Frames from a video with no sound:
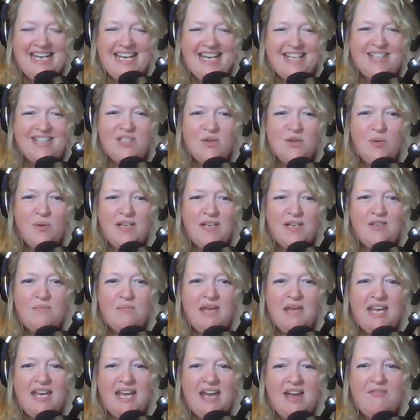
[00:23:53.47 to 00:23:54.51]
it's going to
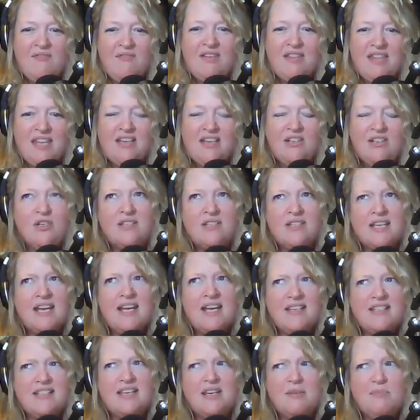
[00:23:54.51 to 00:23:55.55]
make everything, just like
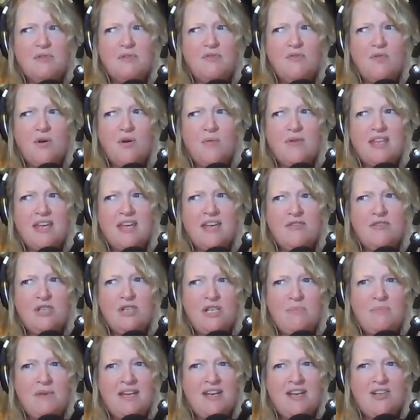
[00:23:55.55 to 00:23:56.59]
I said before with
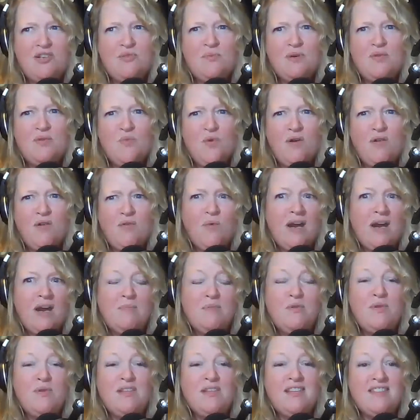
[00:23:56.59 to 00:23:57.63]
energy management, where when
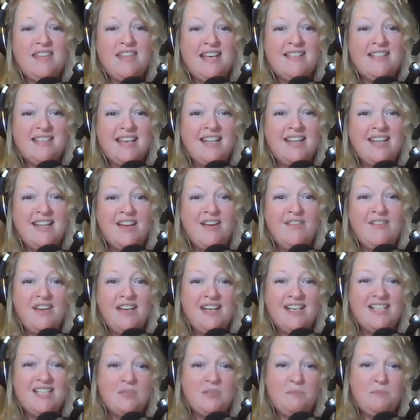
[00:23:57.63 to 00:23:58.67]
I'm doing the things I love, it
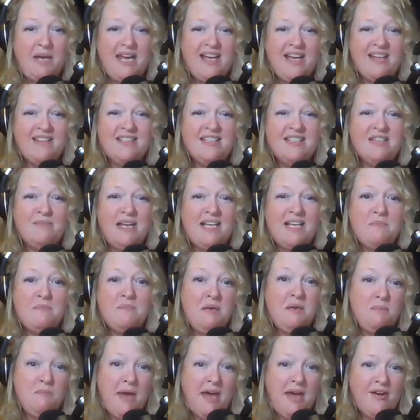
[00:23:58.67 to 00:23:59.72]
expands and makes
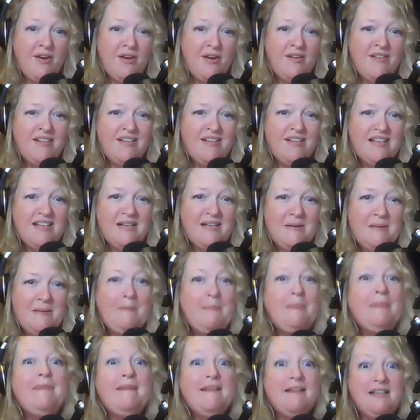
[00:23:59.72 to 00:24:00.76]
me better.
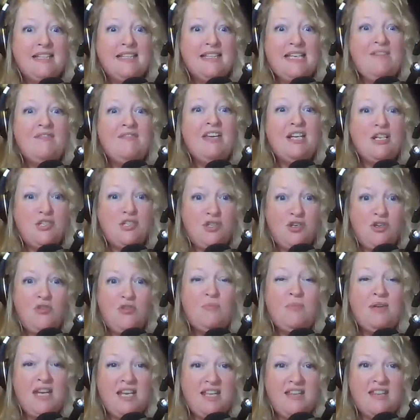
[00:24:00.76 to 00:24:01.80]
Leaving too
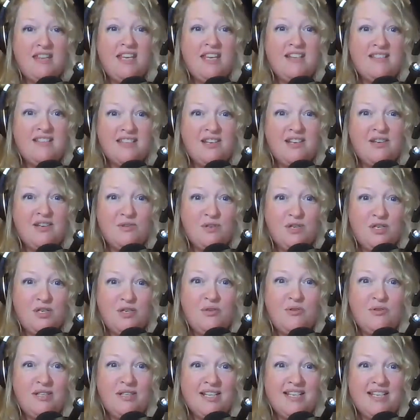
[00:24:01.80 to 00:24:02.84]
many things on your to
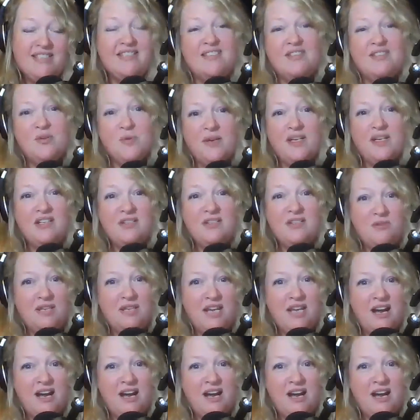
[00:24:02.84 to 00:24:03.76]
do list is going to do the